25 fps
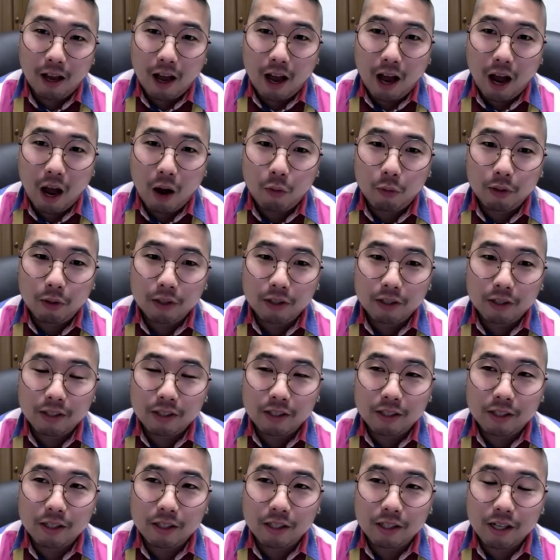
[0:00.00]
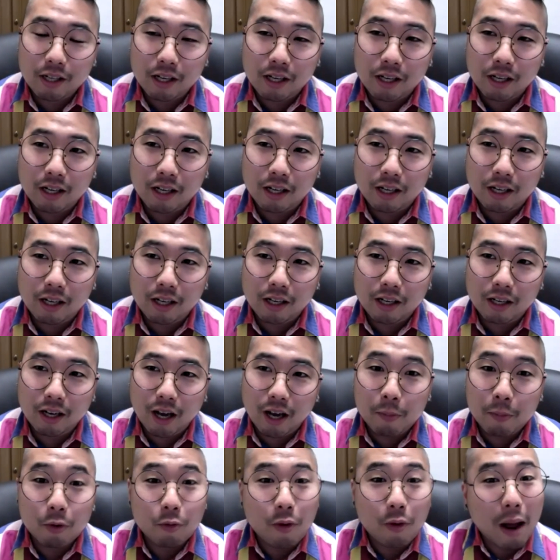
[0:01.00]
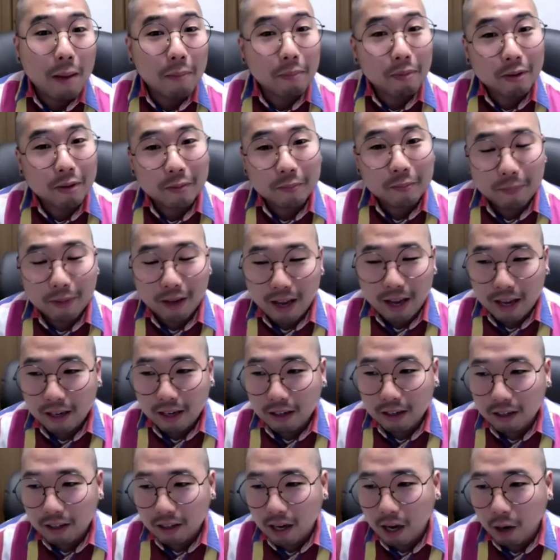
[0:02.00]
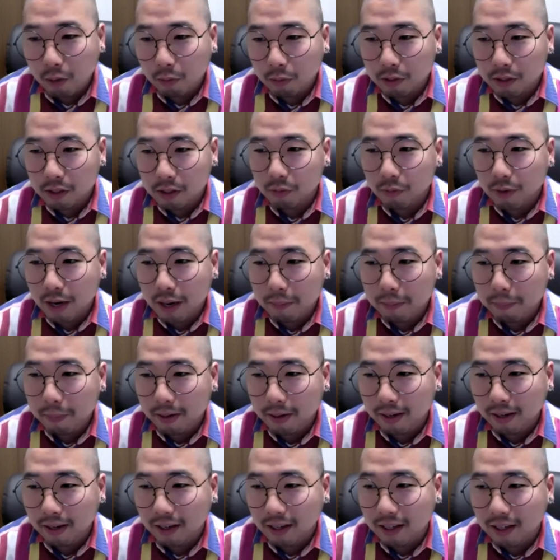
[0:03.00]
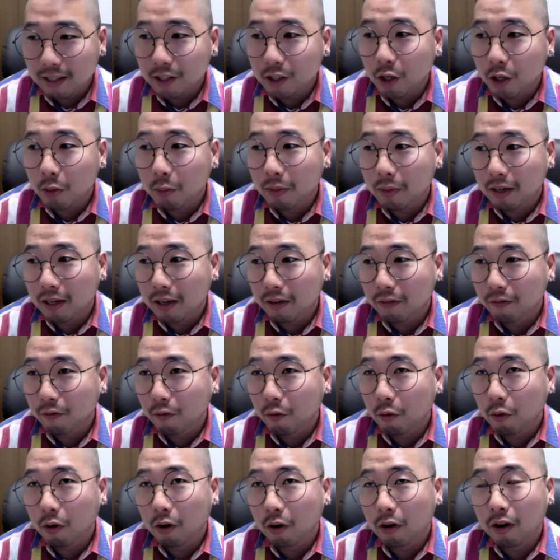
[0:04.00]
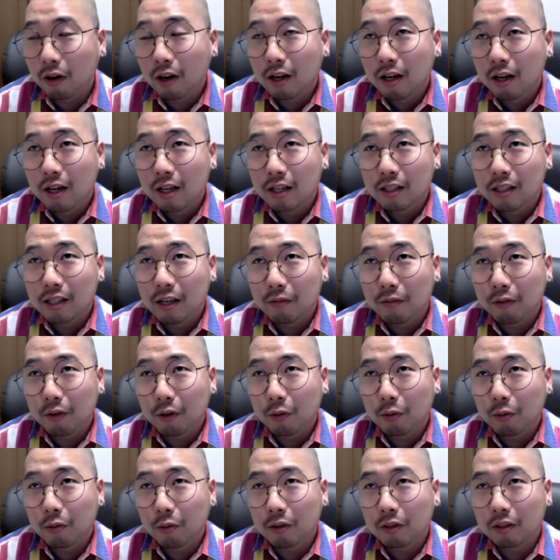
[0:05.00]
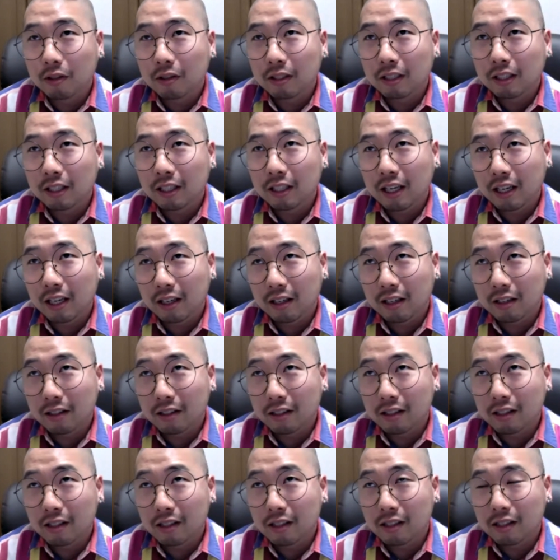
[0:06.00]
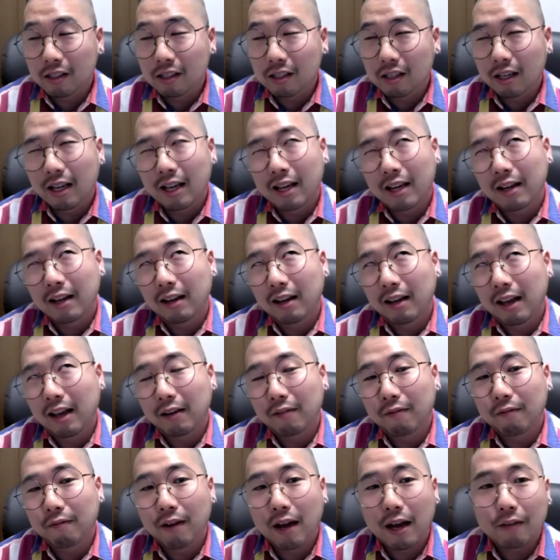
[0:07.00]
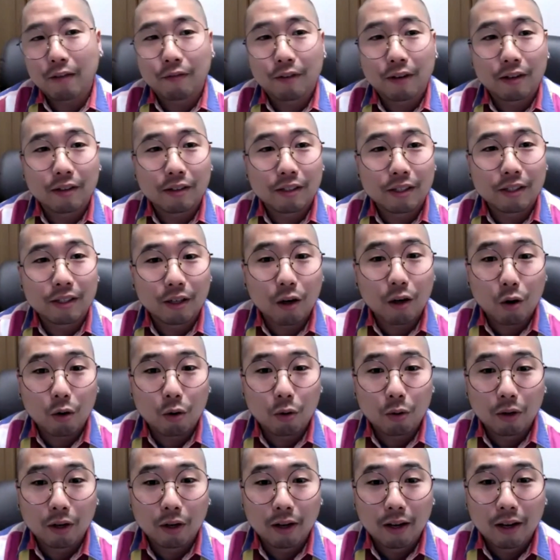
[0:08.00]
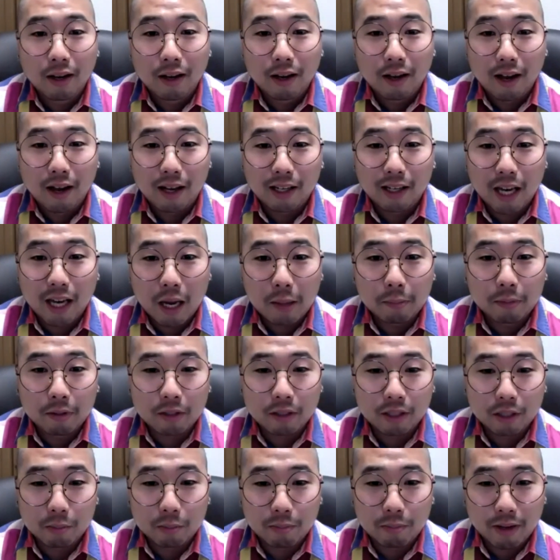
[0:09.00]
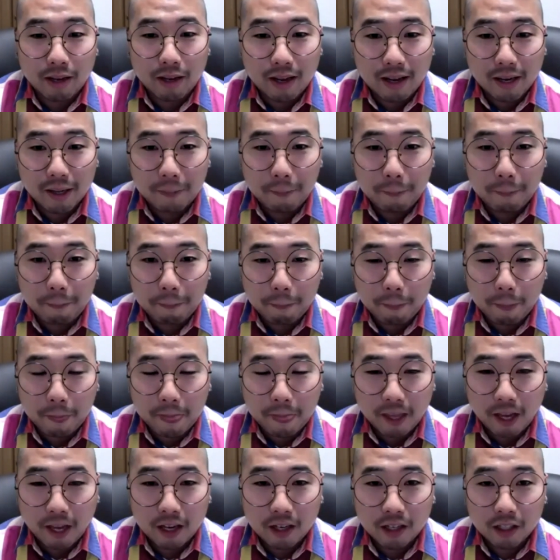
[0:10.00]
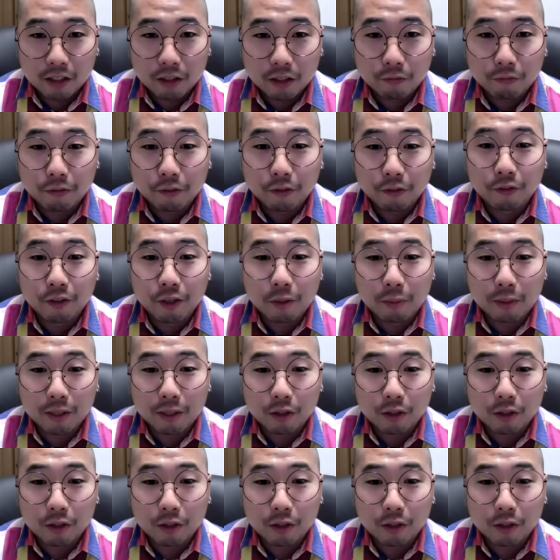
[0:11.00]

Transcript: I'm a rapper, and I was rapping in Germany for several years. And like 5 years ago, I came to Japan to fulfill my